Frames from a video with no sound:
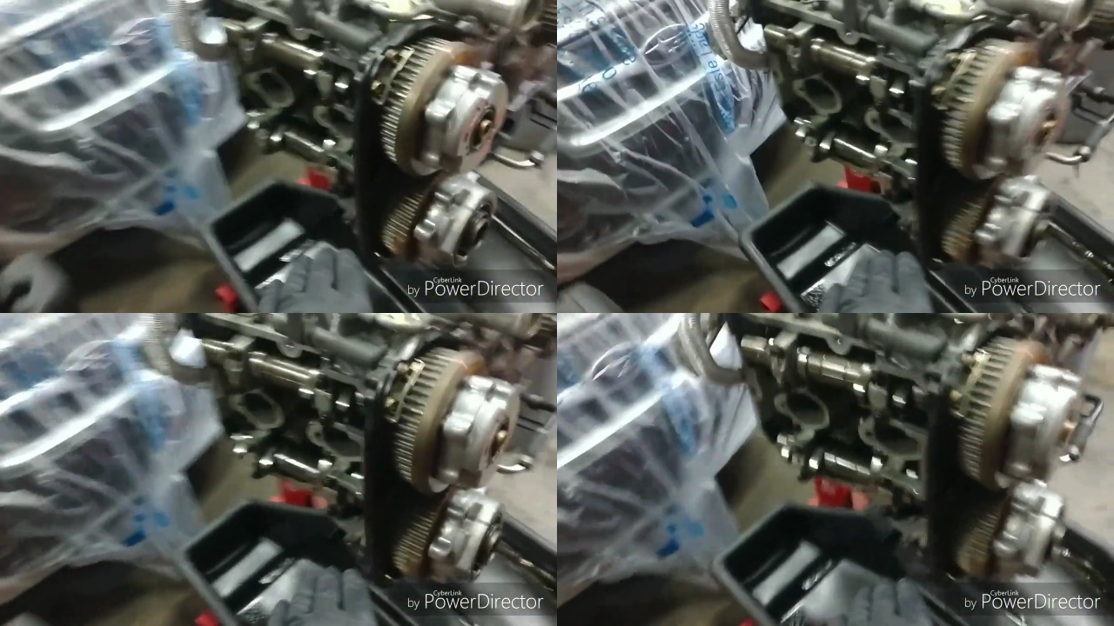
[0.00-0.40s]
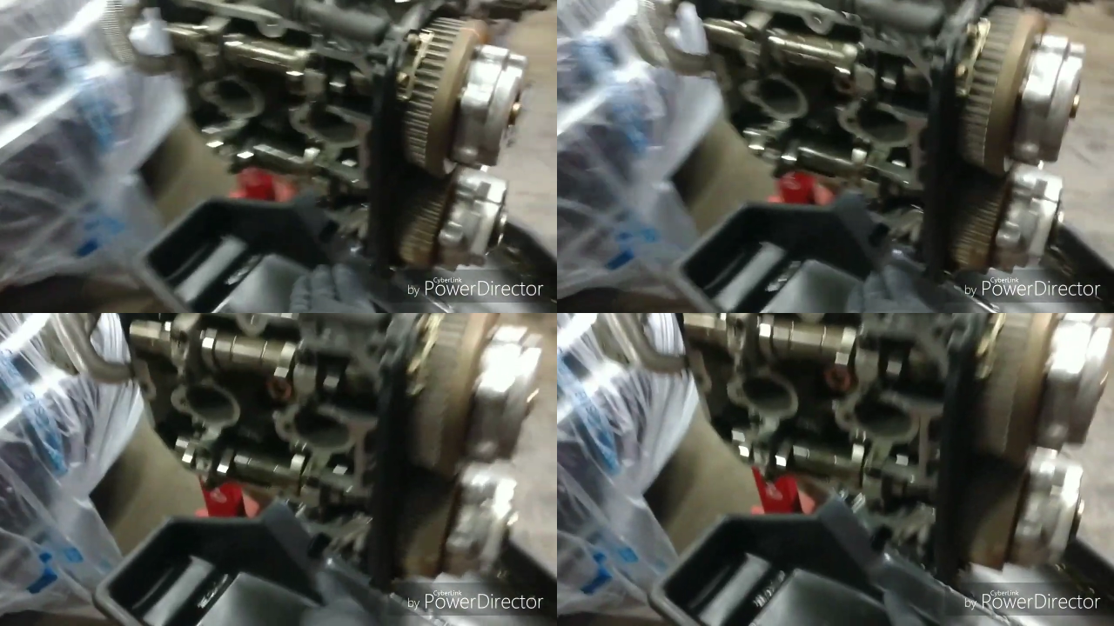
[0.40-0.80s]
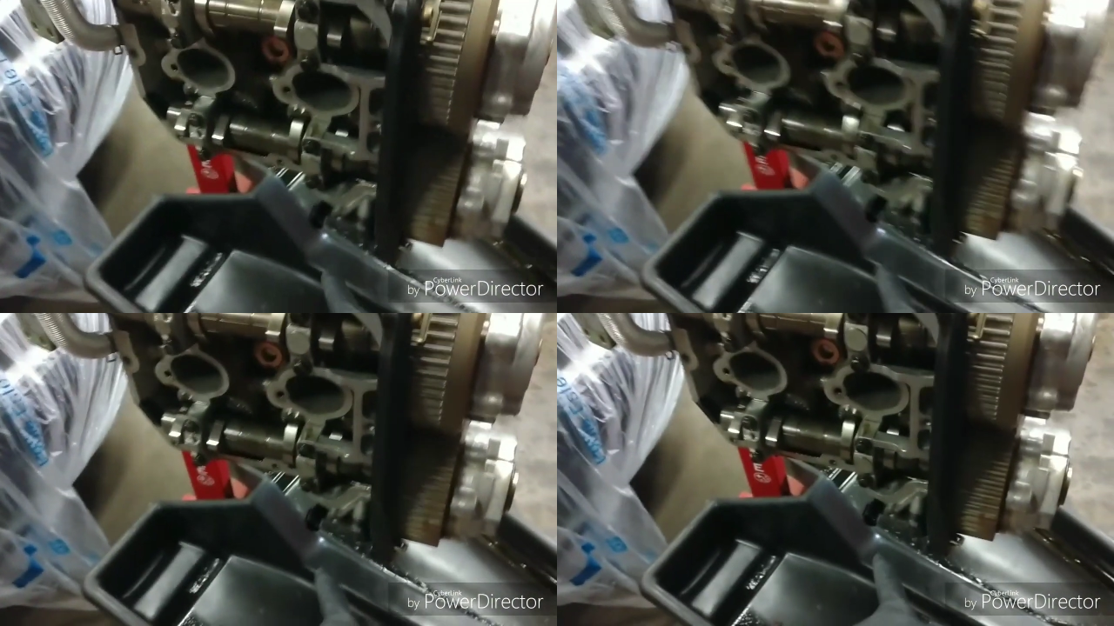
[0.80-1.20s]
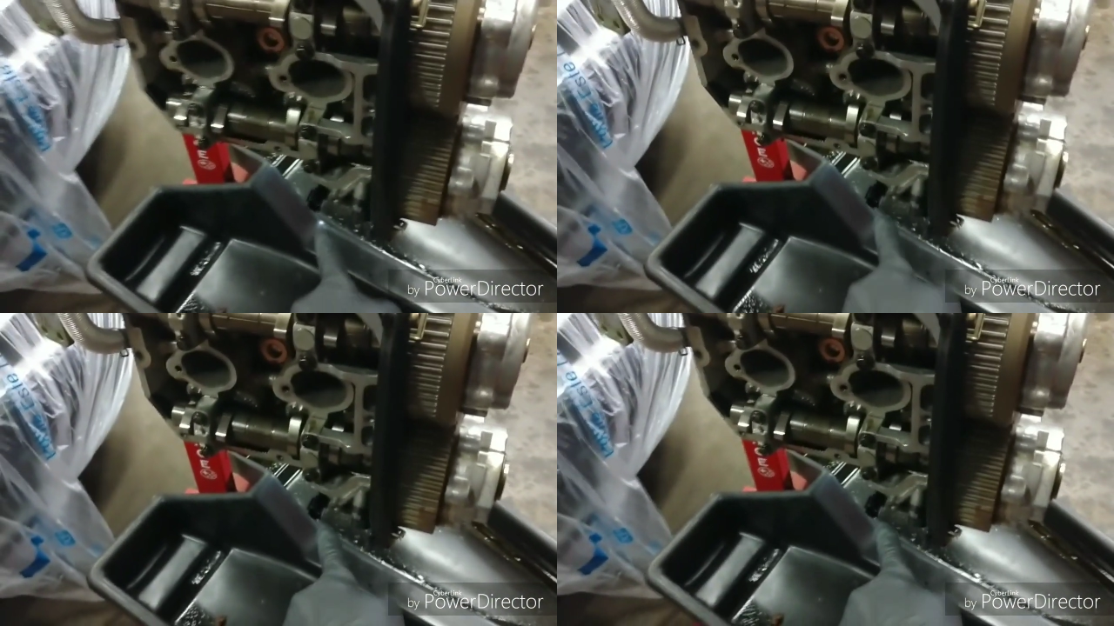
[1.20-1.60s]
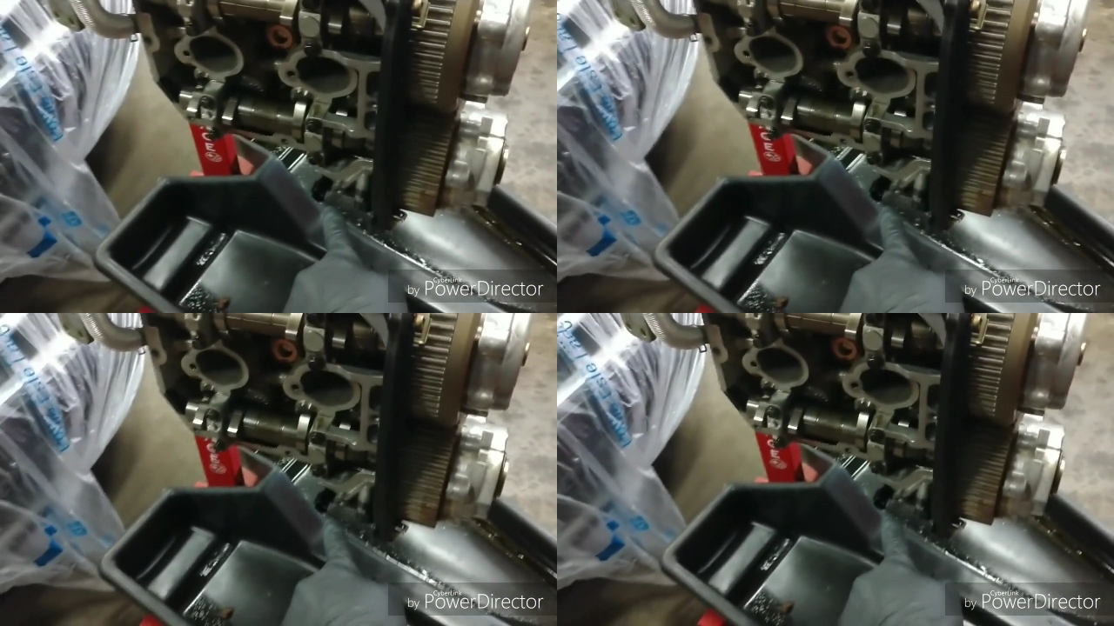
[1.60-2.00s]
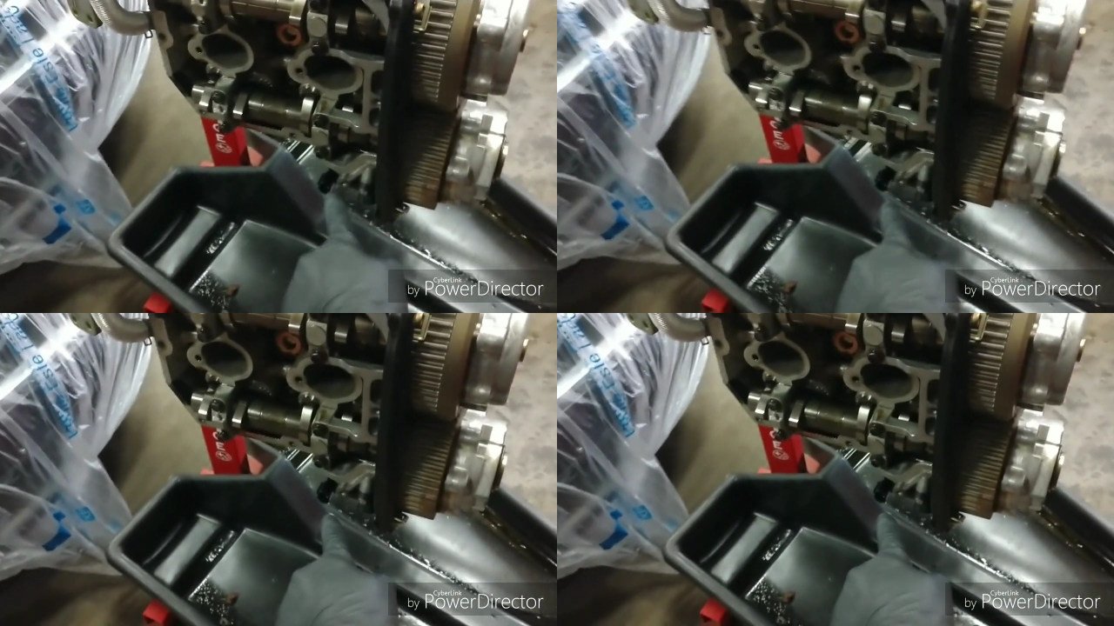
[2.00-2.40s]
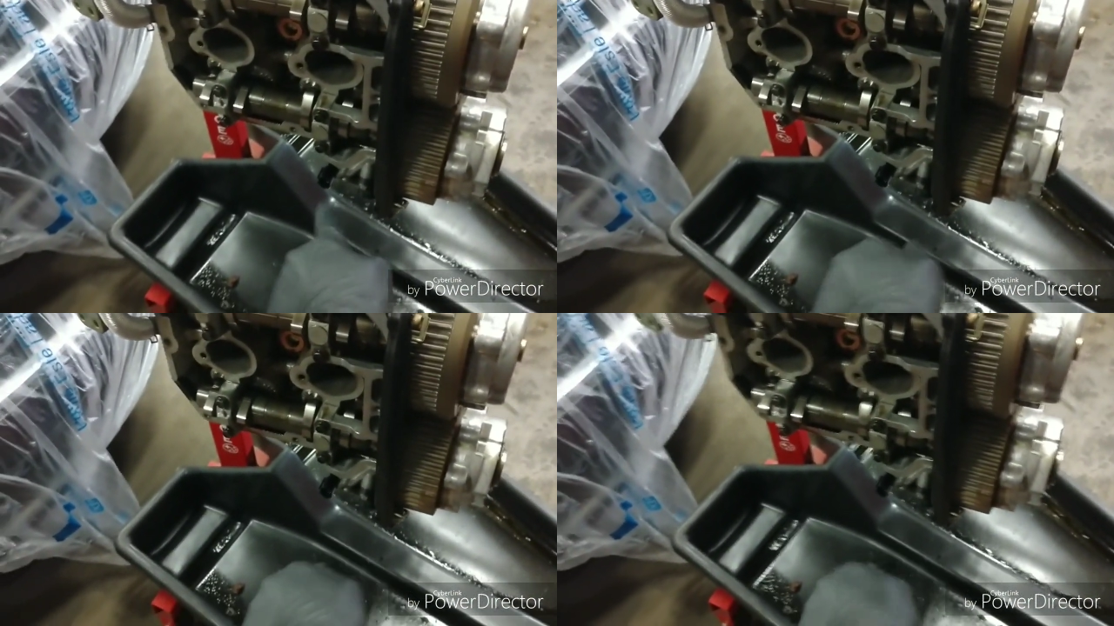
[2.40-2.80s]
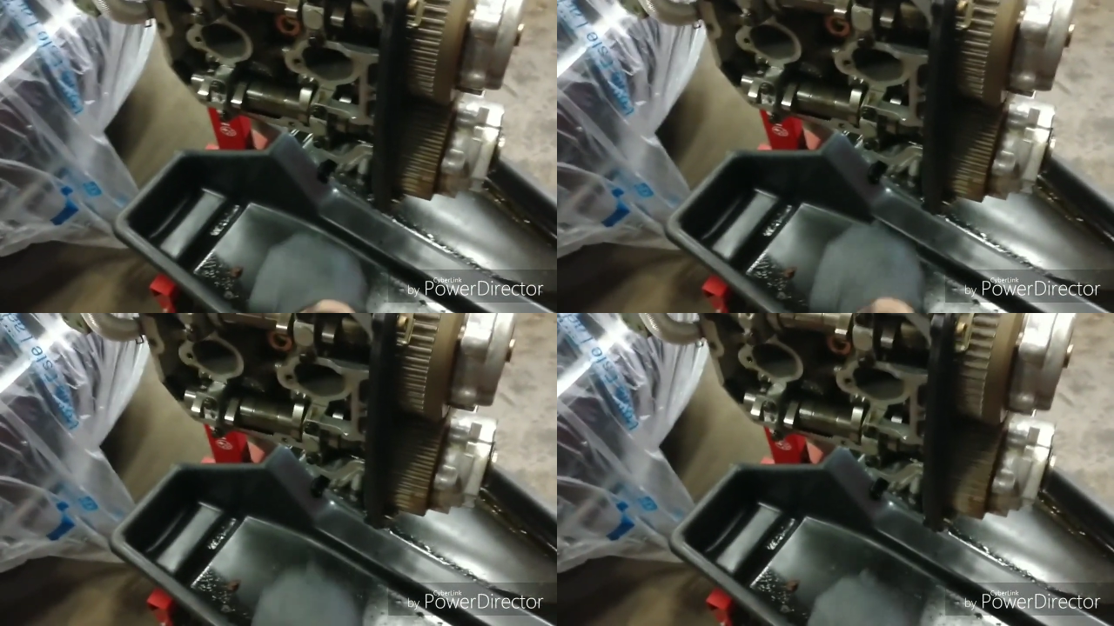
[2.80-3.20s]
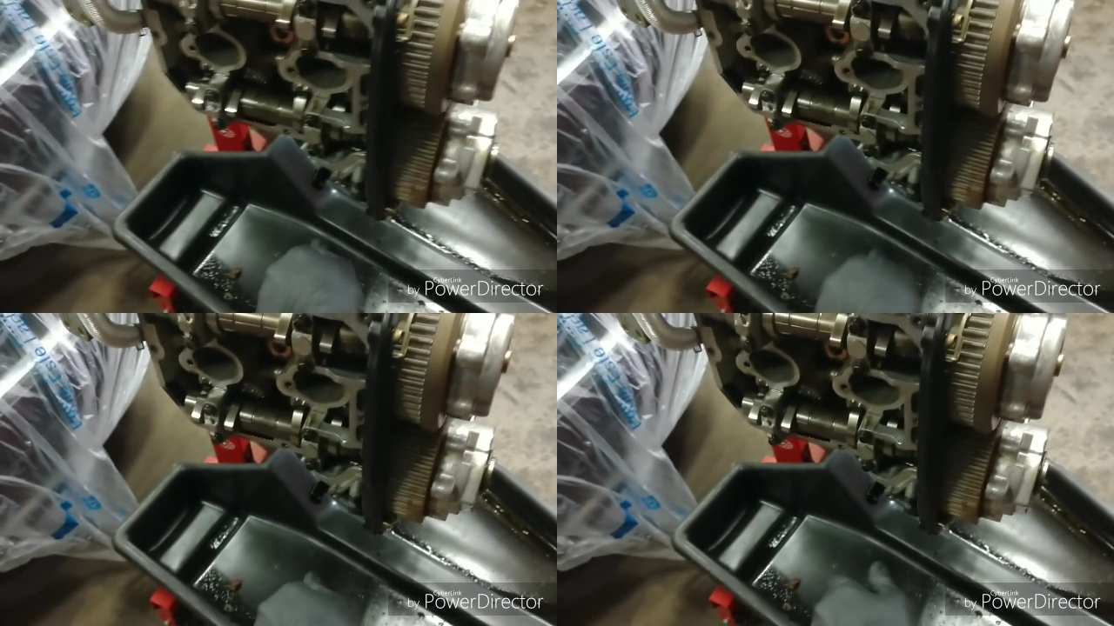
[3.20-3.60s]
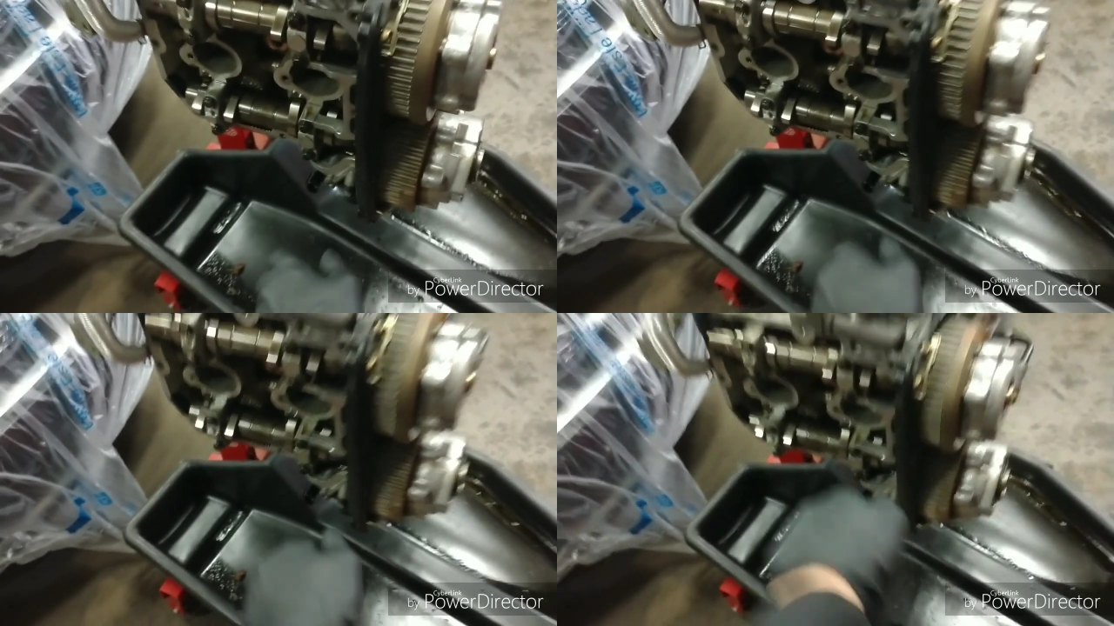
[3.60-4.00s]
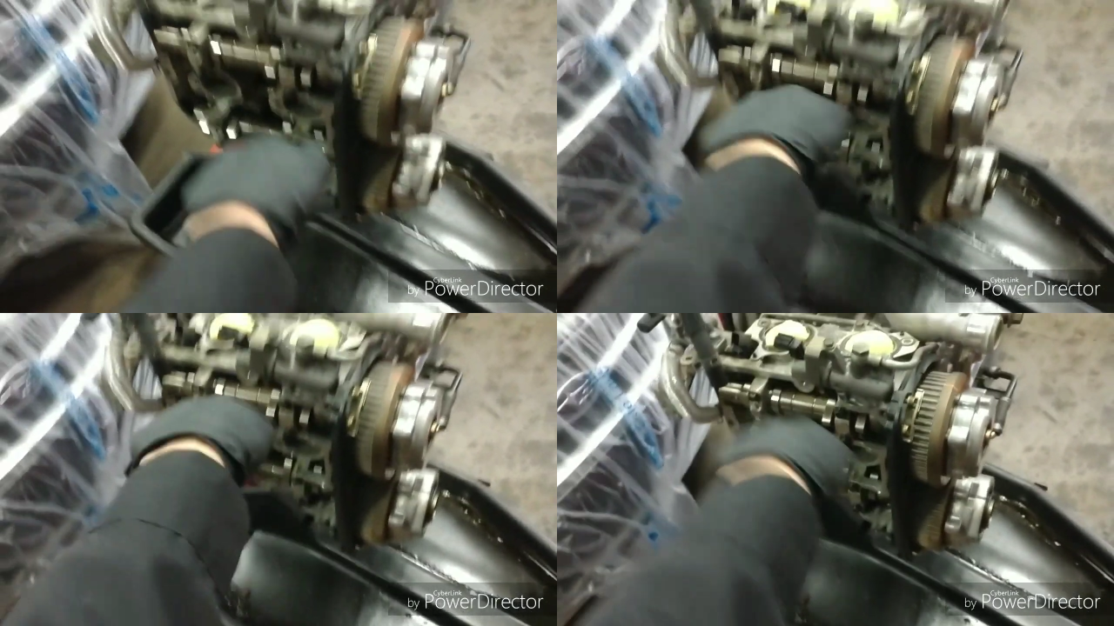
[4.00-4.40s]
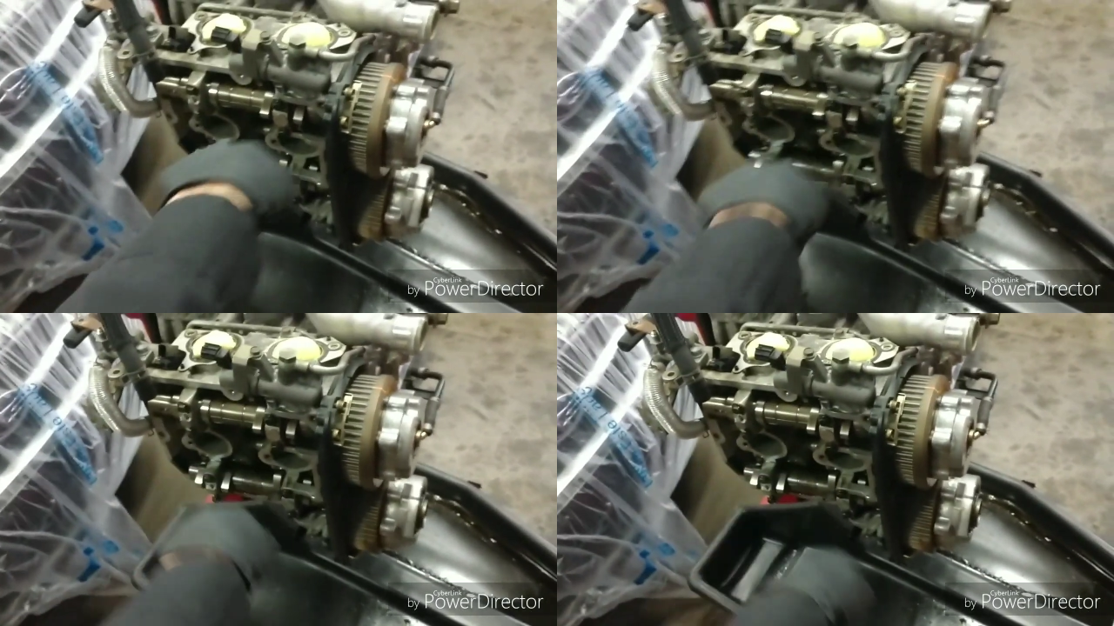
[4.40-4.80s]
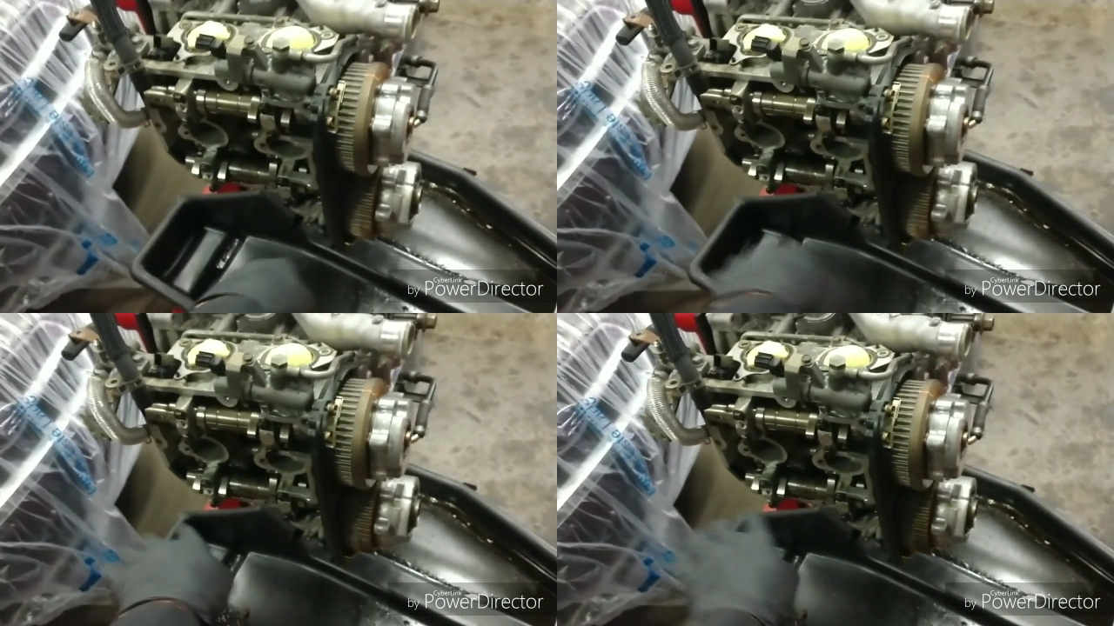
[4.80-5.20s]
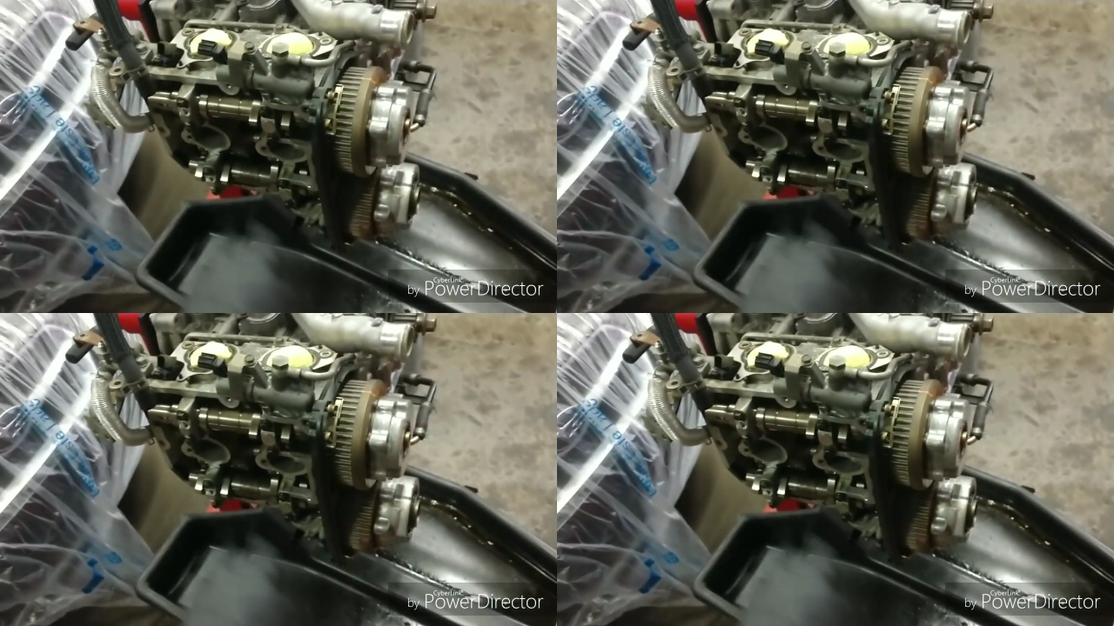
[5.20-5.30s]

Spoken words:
(no speaker visible)